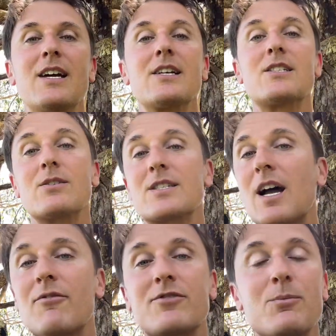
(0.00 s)
So it's
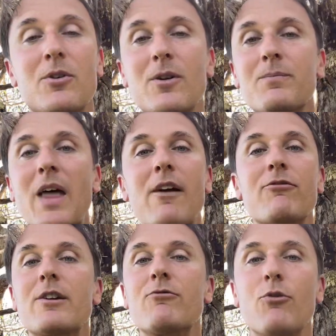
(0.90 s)
comfortable.
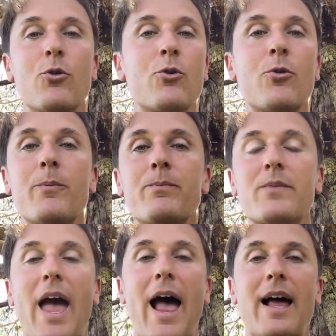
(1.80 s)
Every room
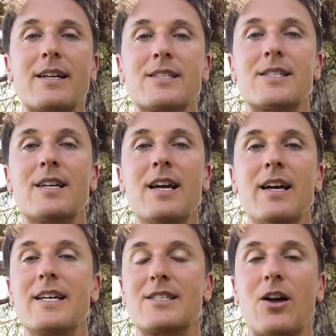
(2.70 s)
has
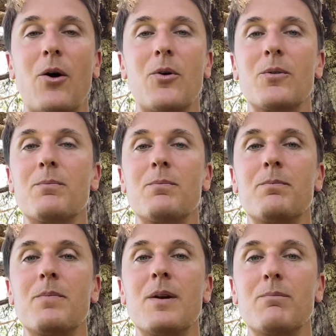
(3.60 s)
its own
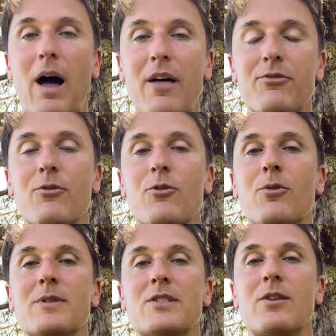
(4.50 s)

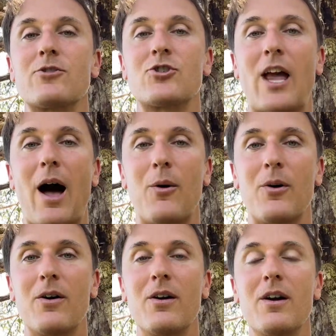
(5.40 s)
bathroom, its own
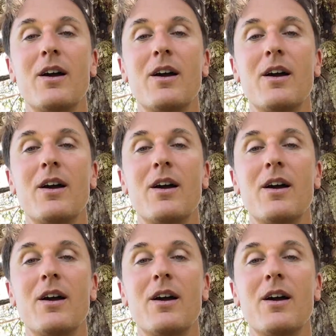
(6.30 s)
shower.